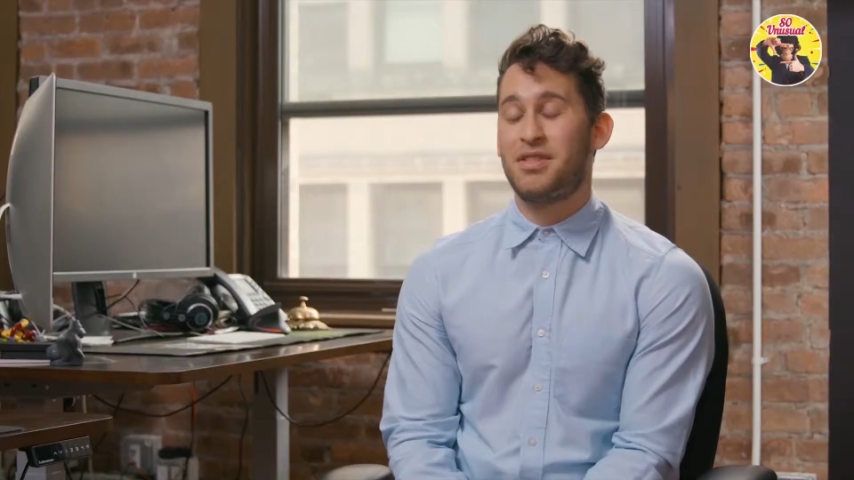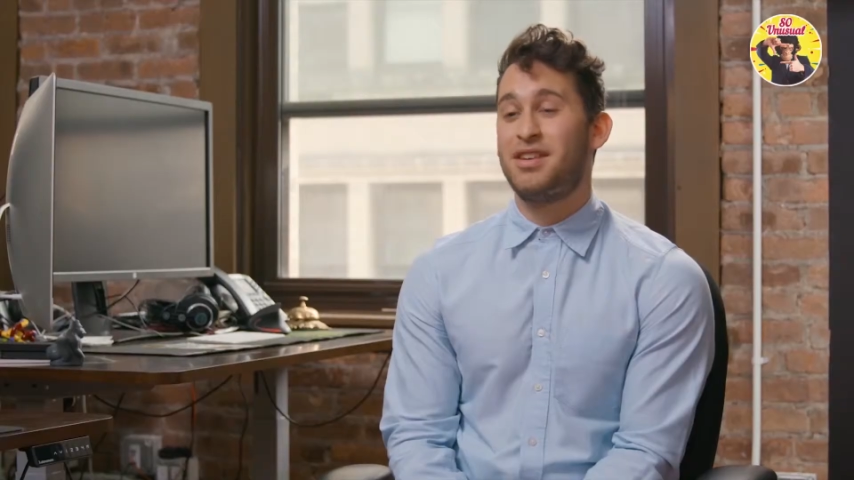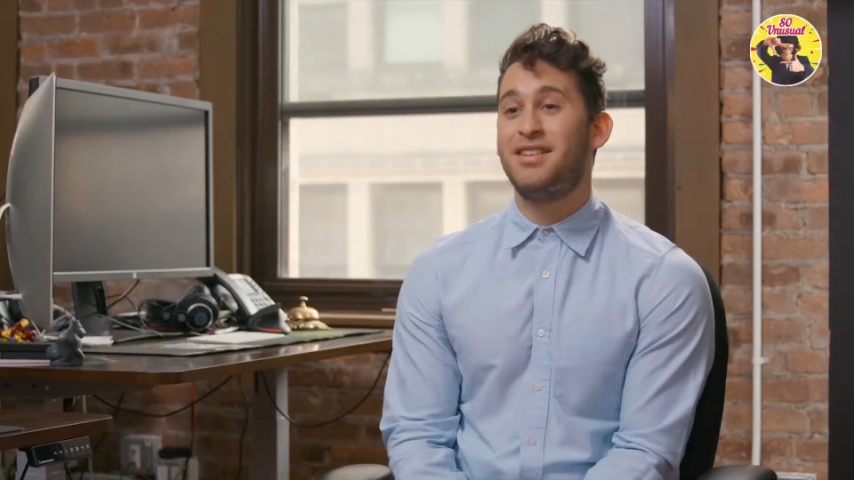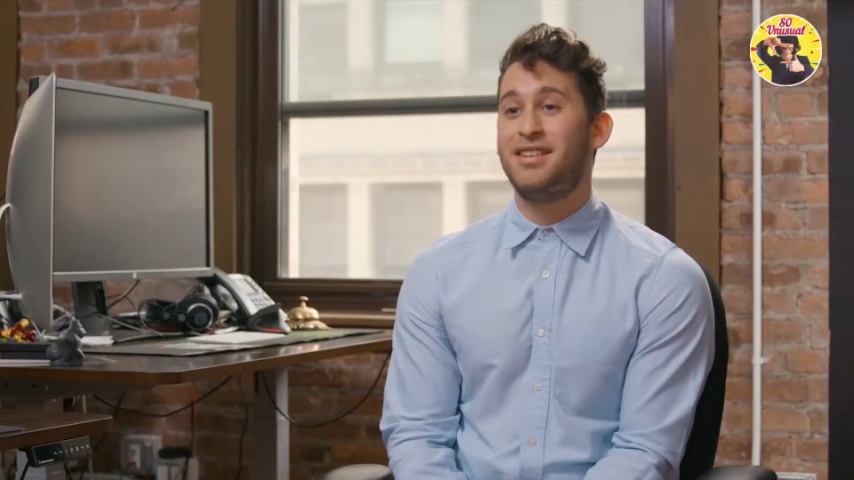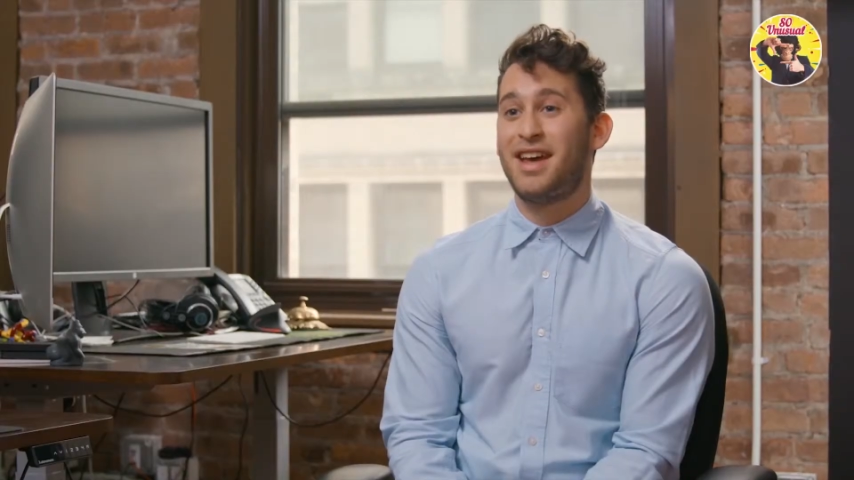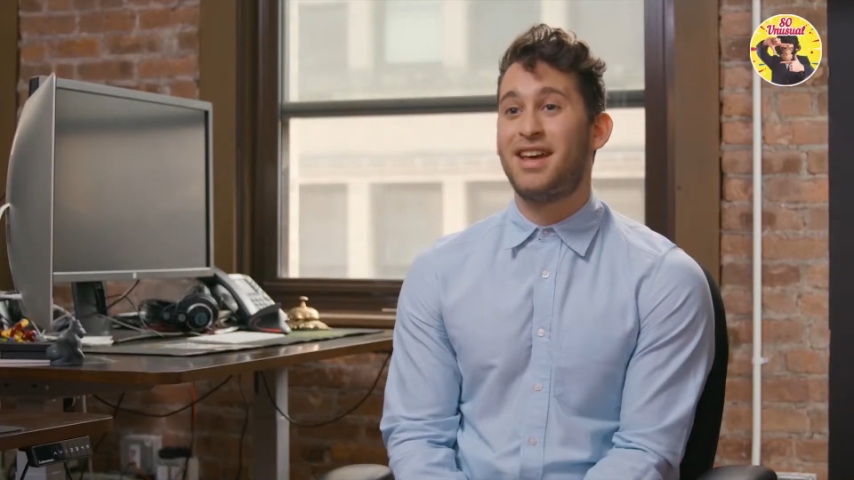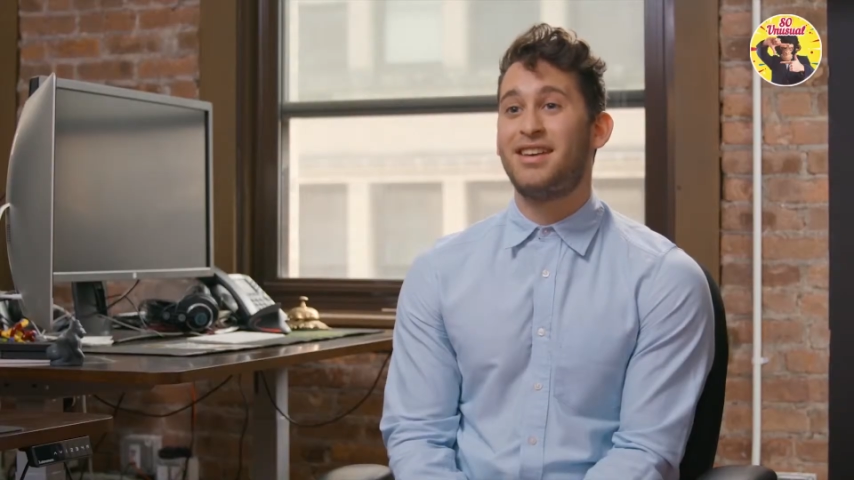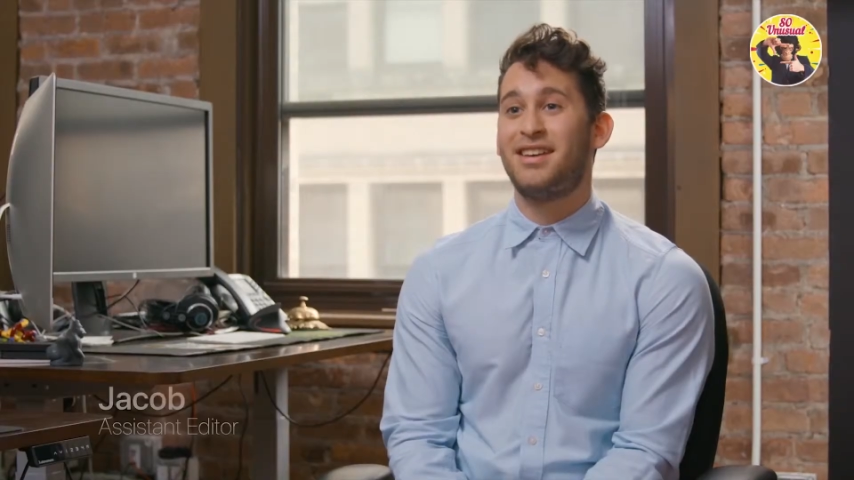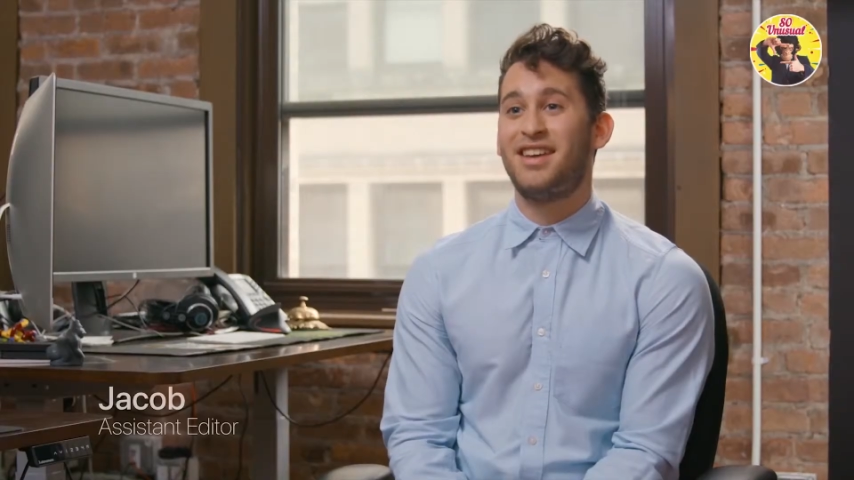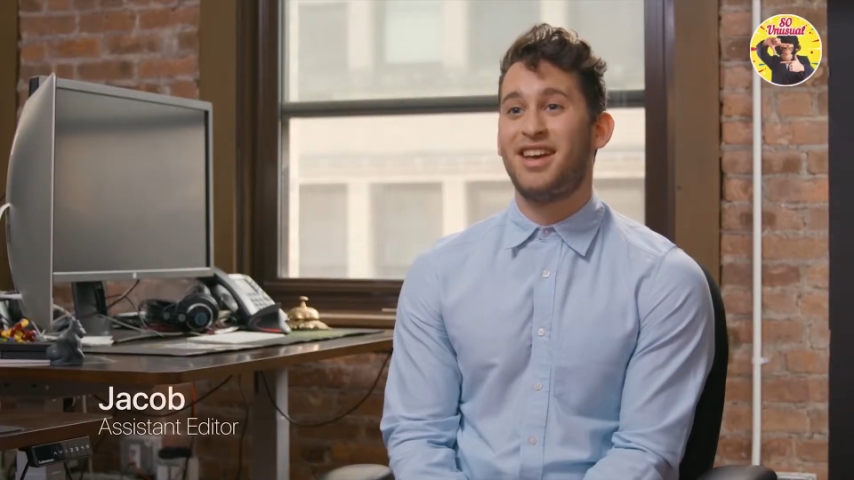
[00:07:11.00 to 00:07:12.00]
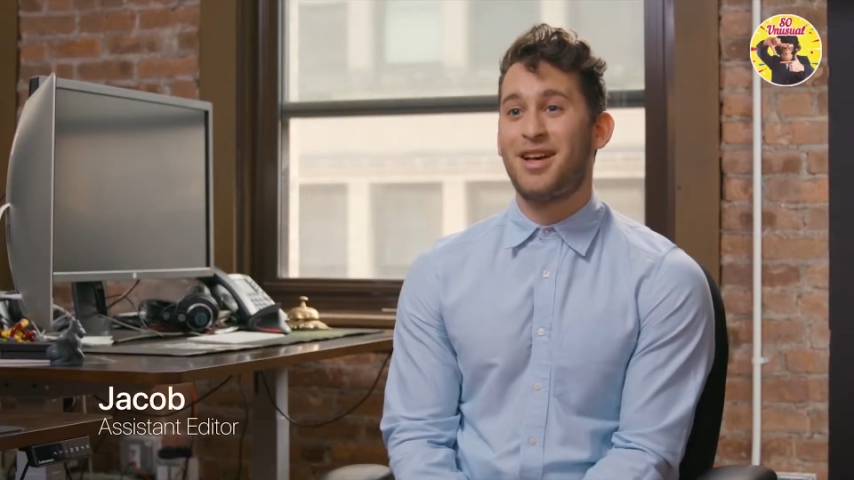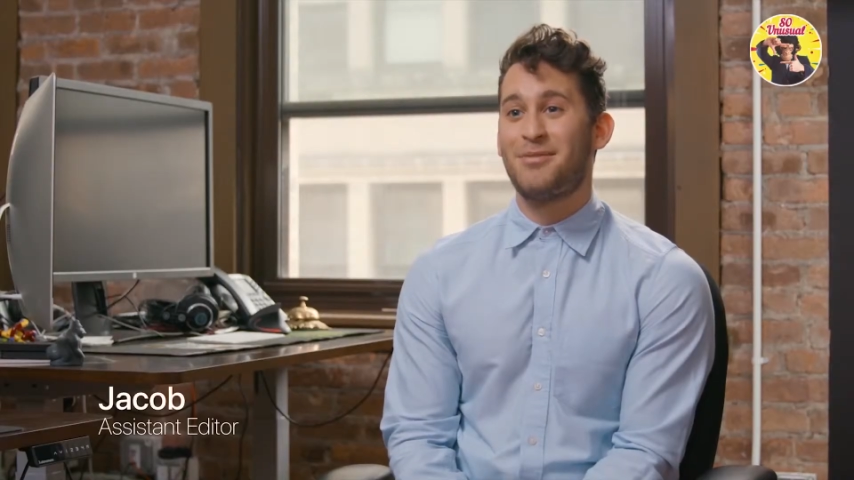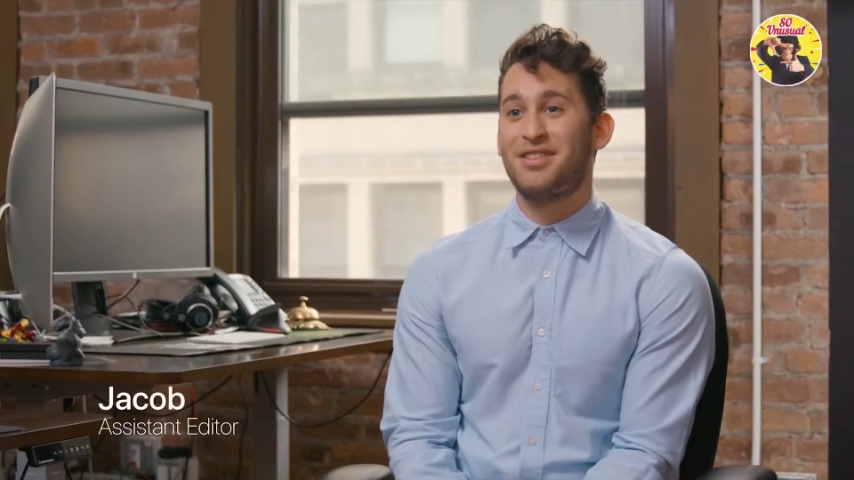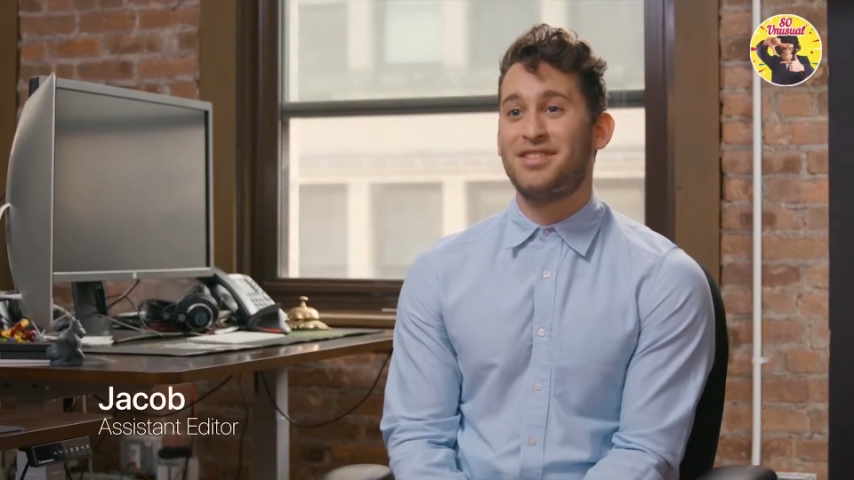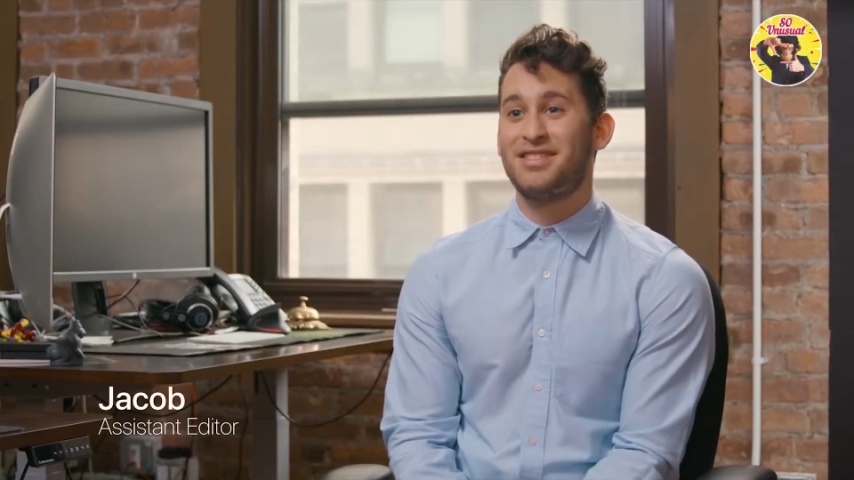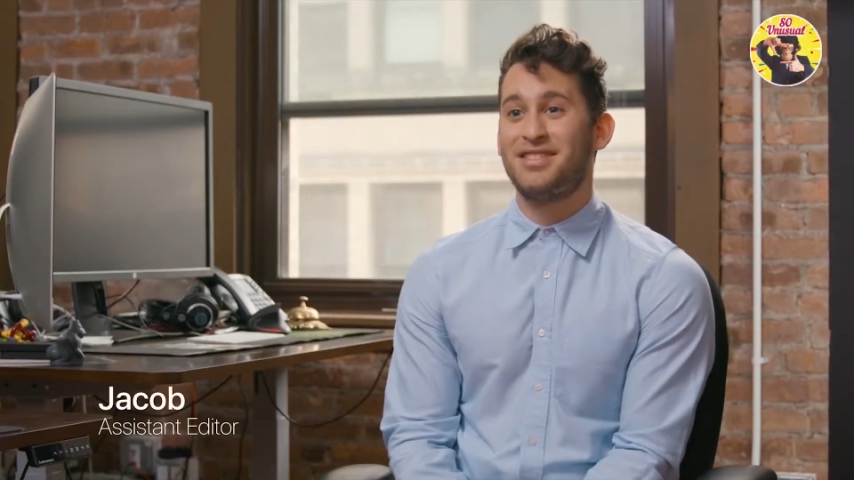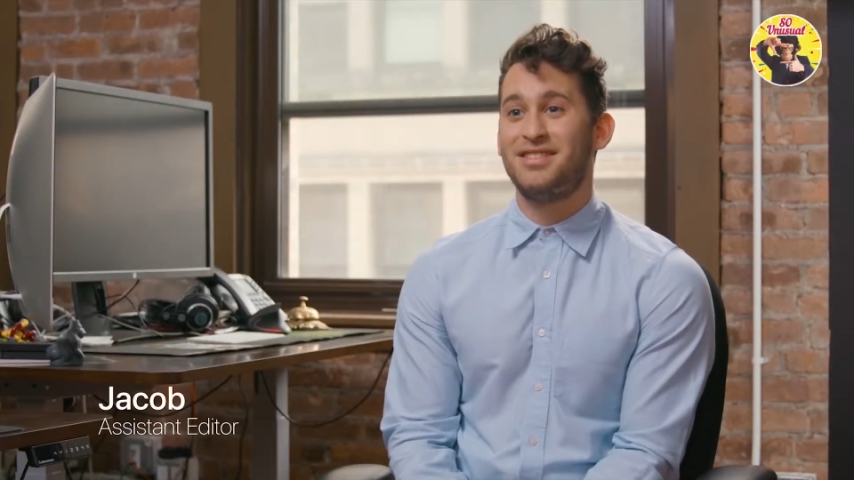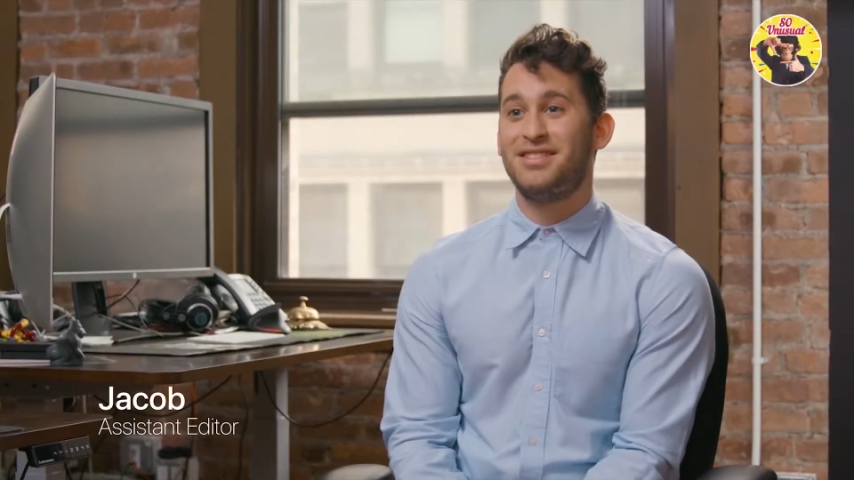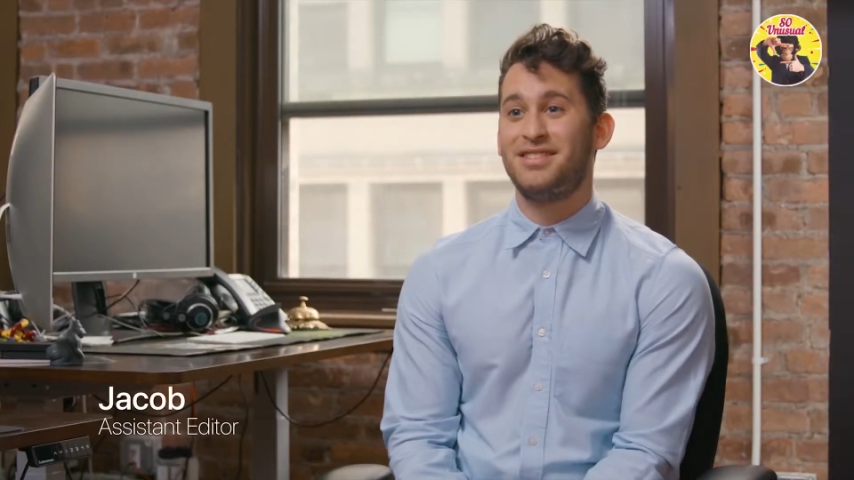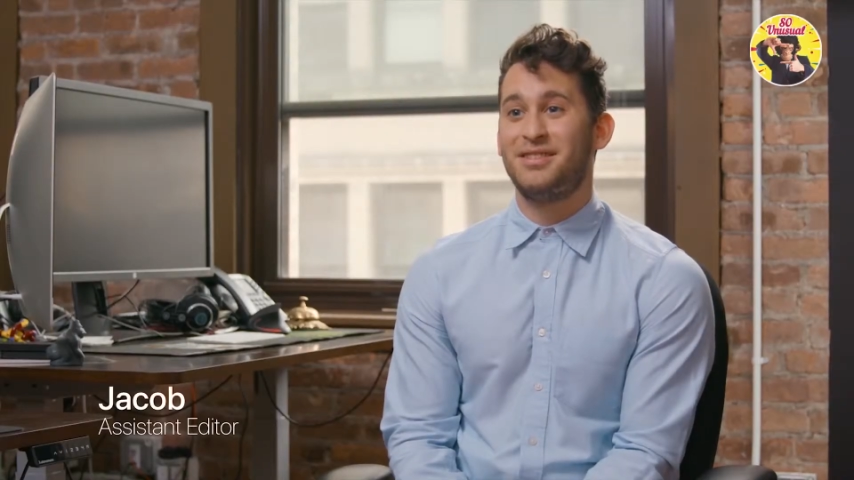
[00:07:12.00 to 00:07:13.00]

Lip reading: Within a day, I'm gonna see